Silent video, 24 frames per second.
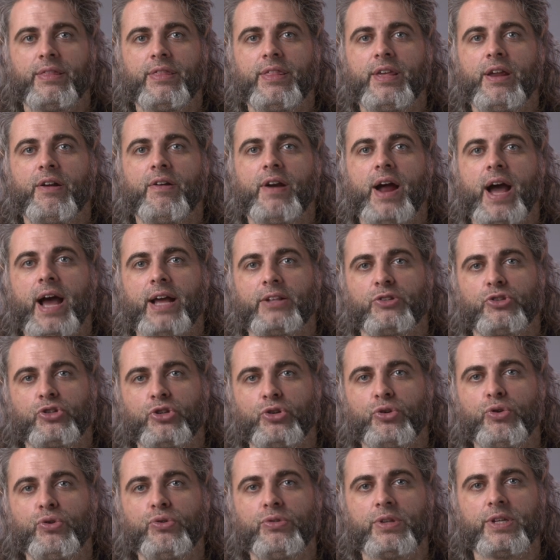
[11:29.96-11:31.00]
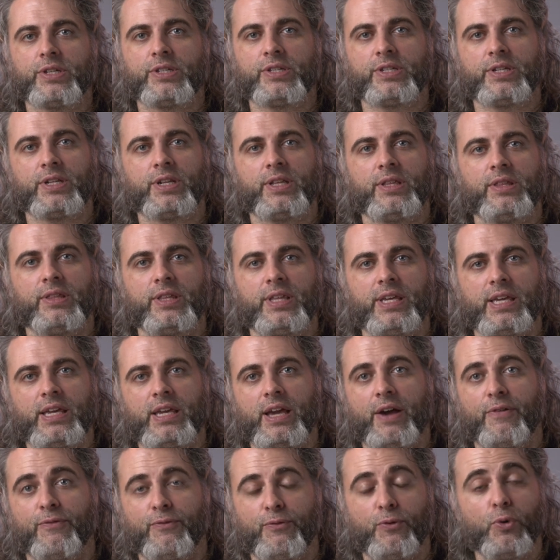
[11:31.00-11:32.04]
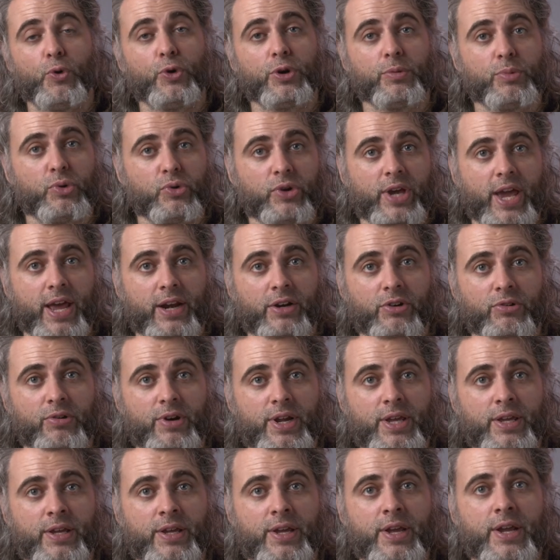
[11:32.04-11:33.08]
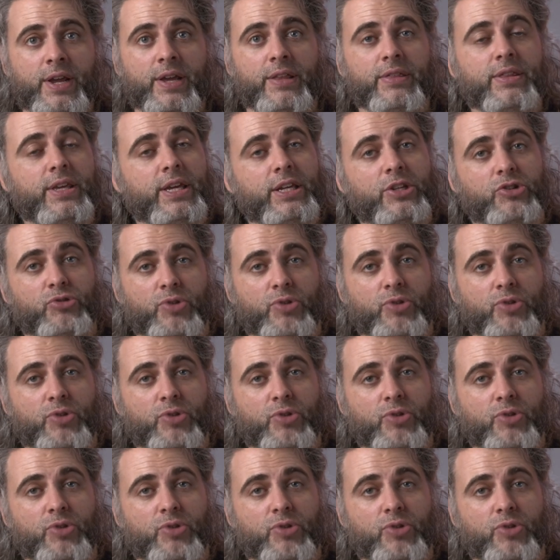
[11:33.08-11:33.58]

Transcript: There are two that sit in the affordable category, the